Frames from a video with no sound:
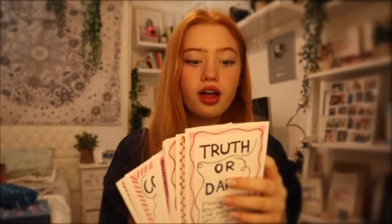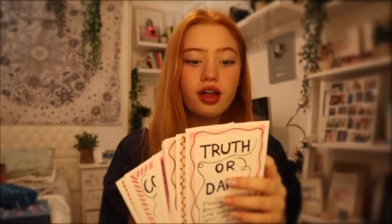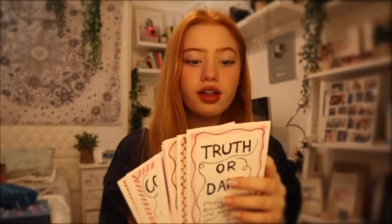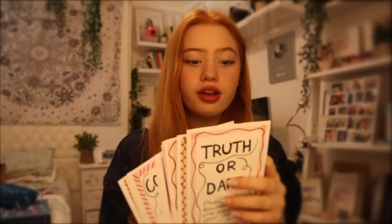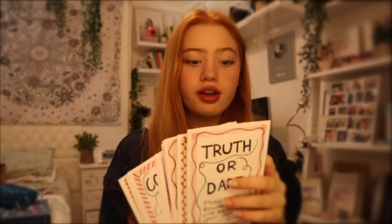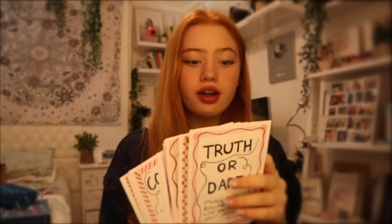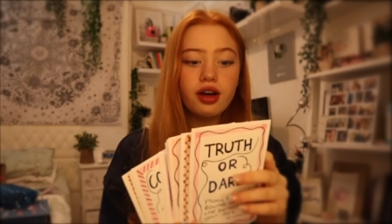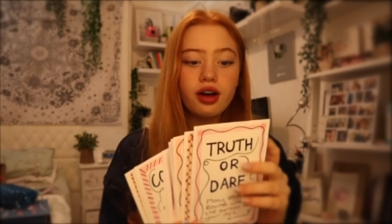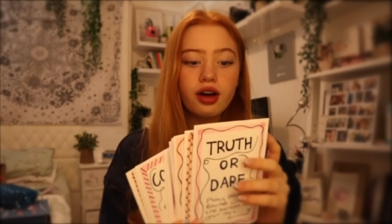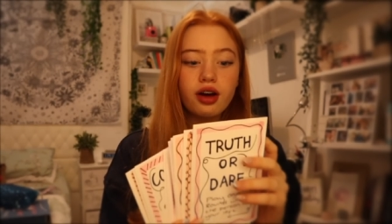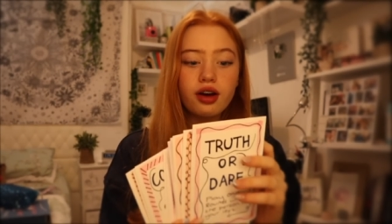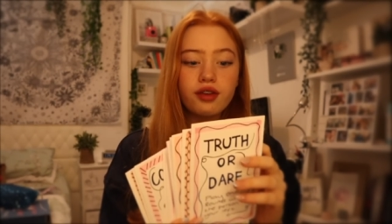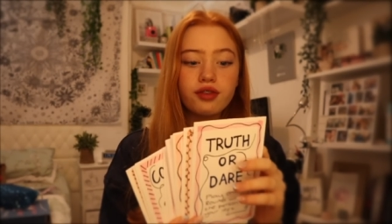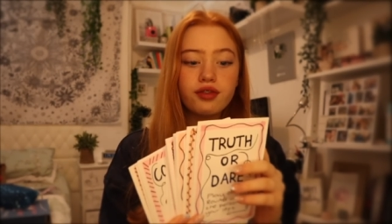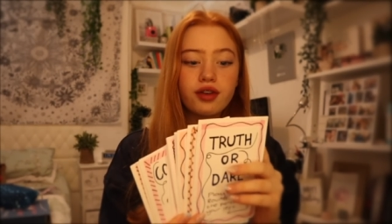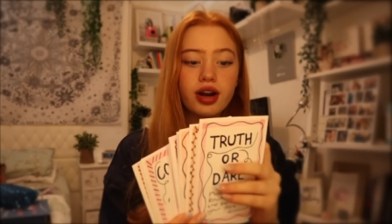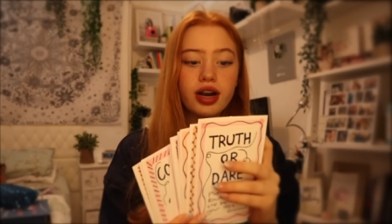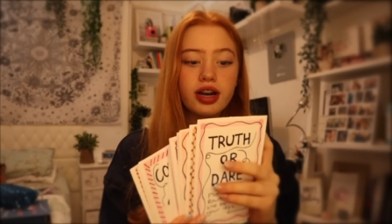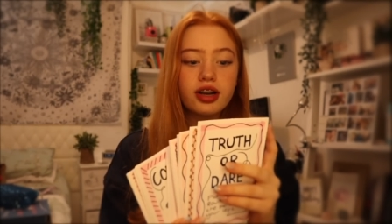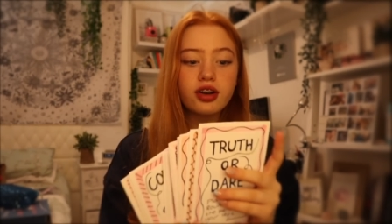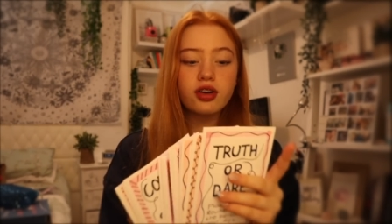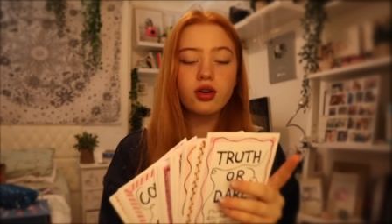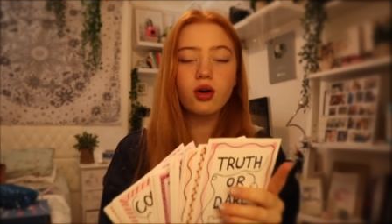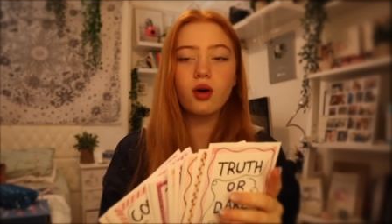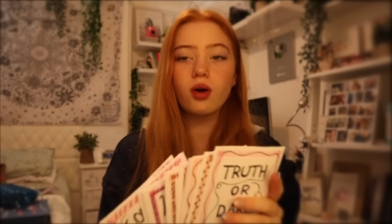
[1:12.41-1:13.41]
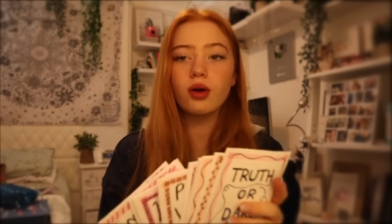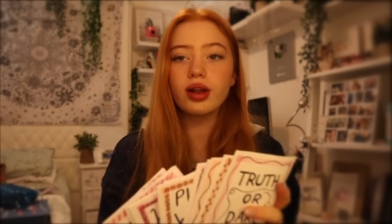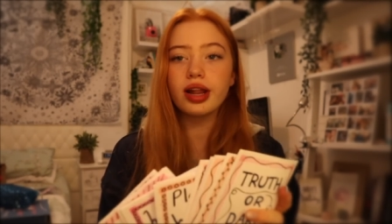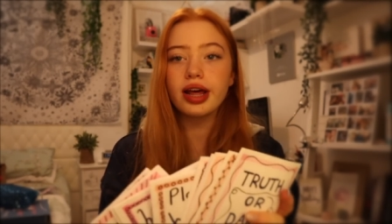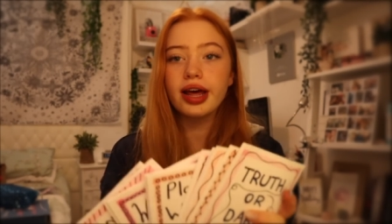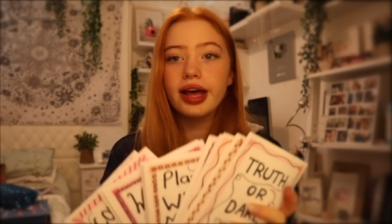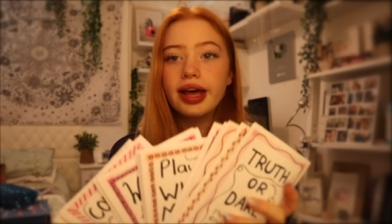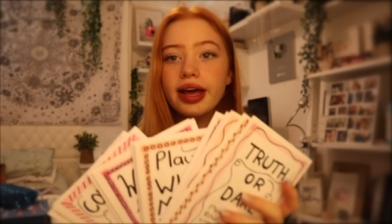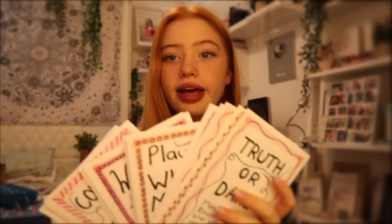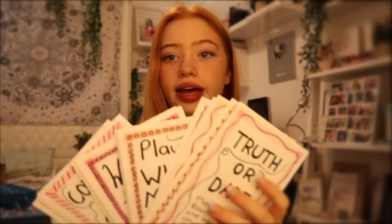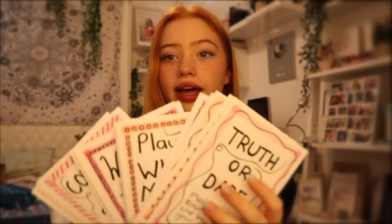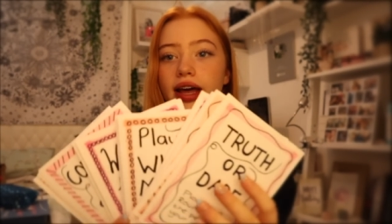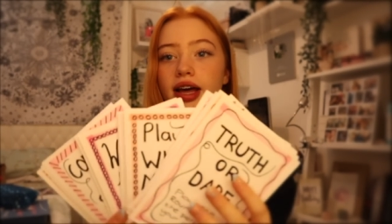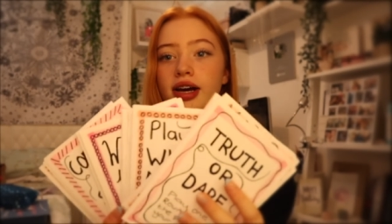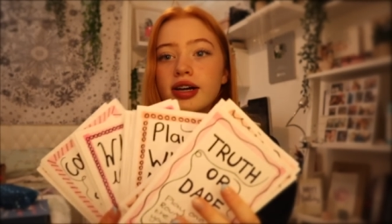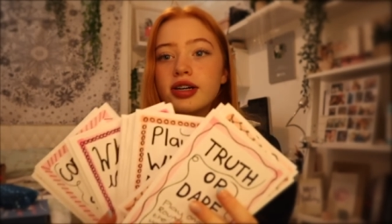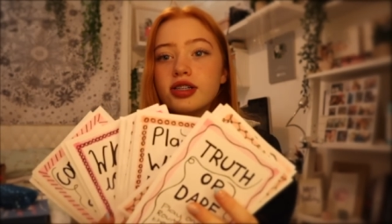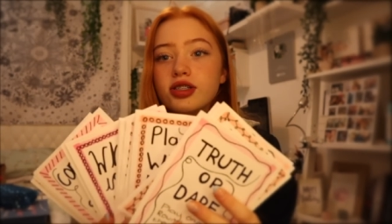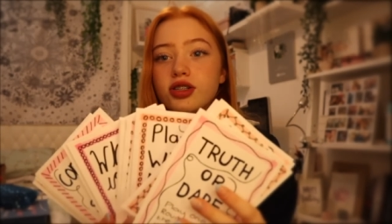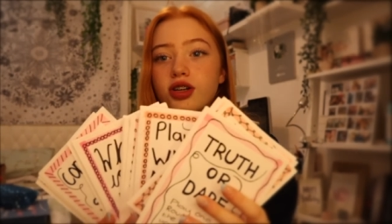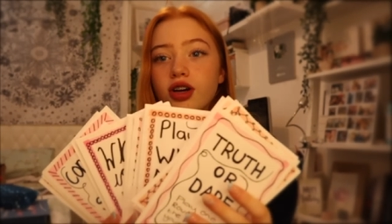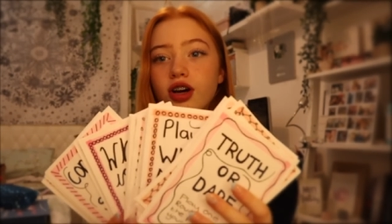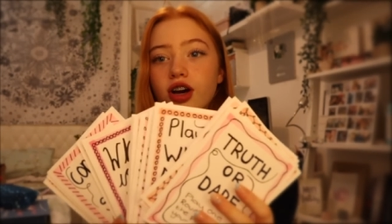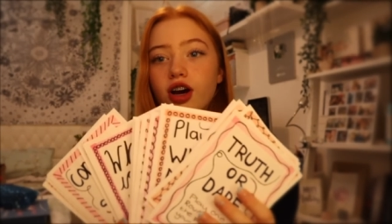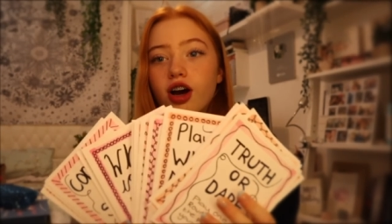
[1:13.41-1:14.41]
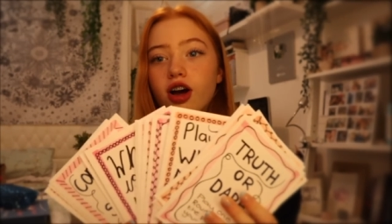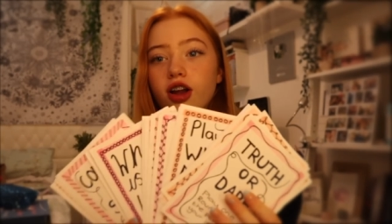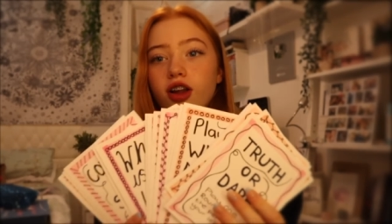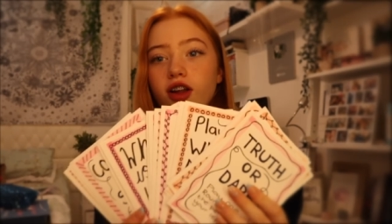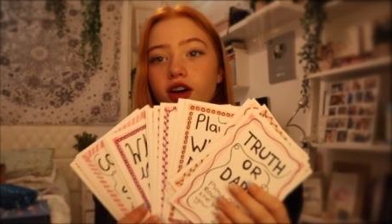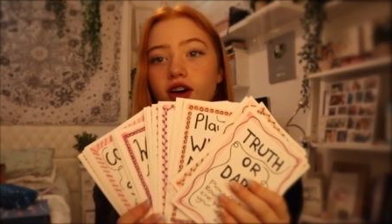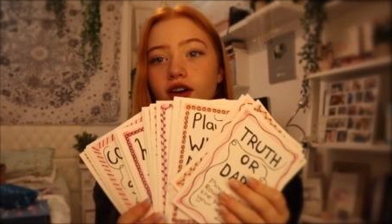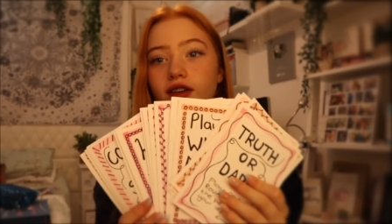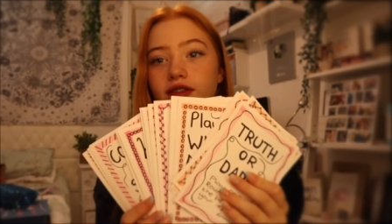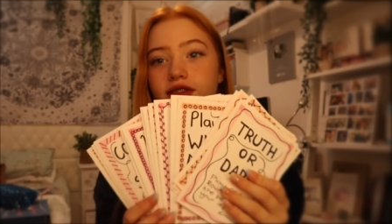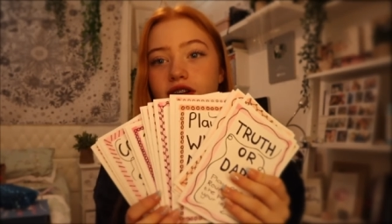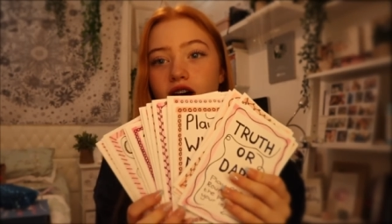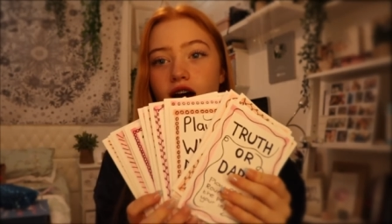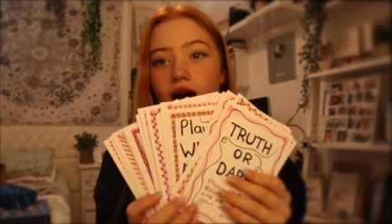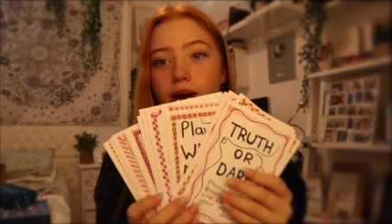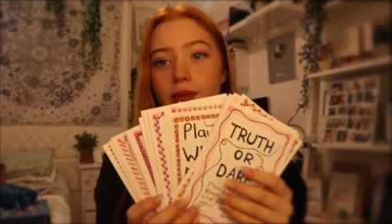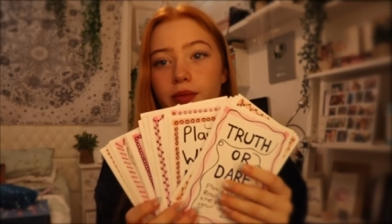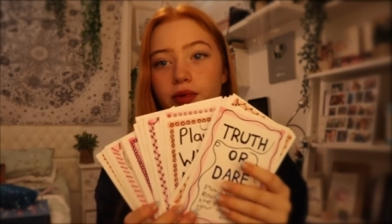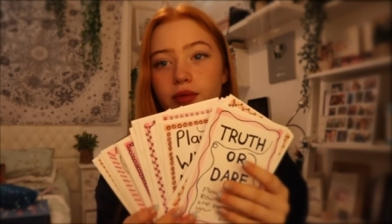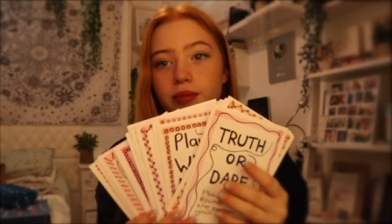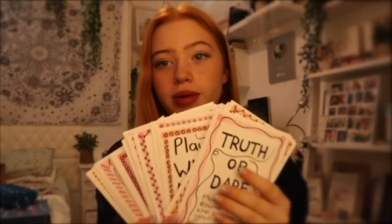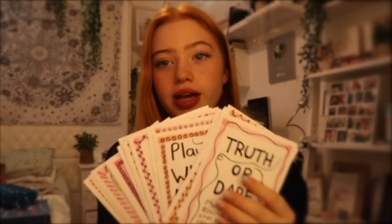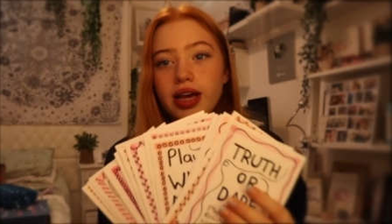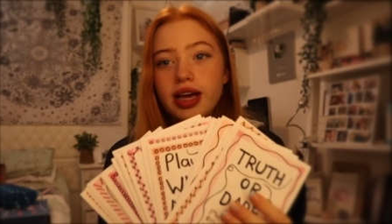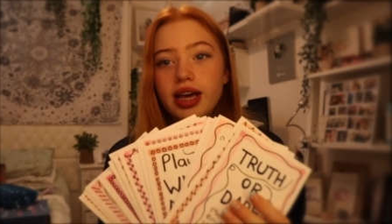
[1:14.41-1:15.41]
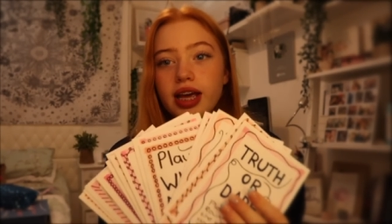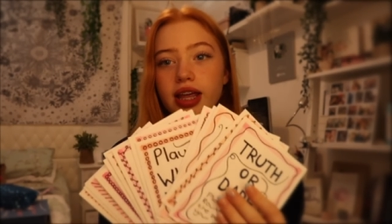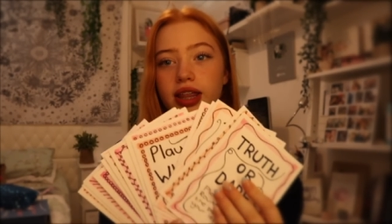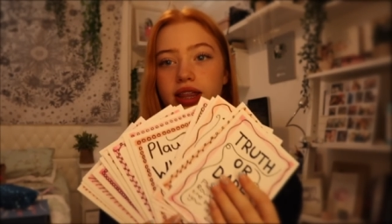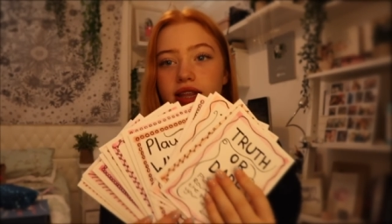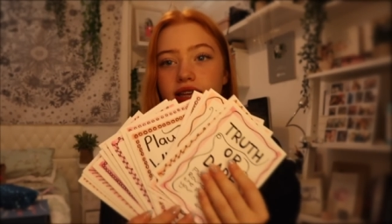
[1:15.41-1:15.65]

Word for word: and her friend Holly took a lot of time on making